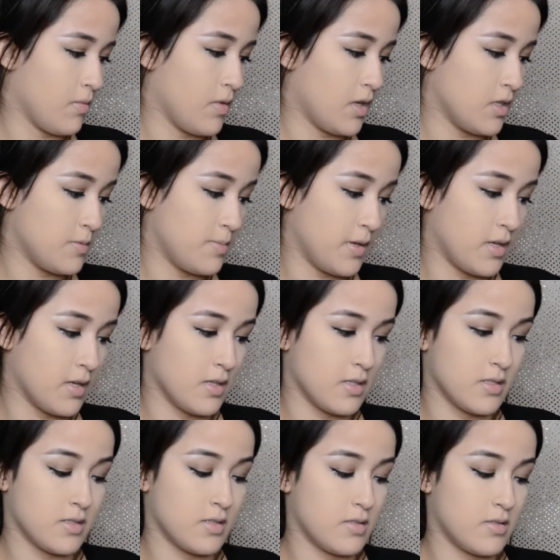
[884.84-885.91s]
that's
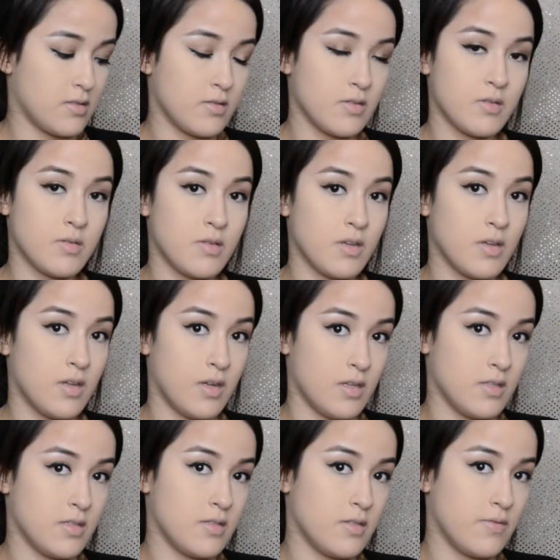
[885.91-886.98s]
because it
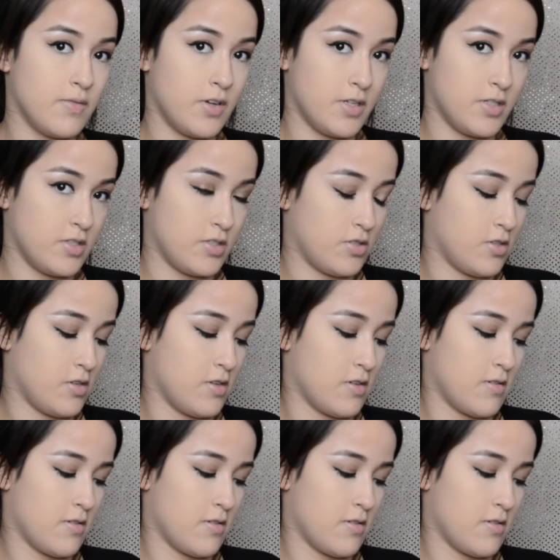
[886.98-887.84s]
is very strong.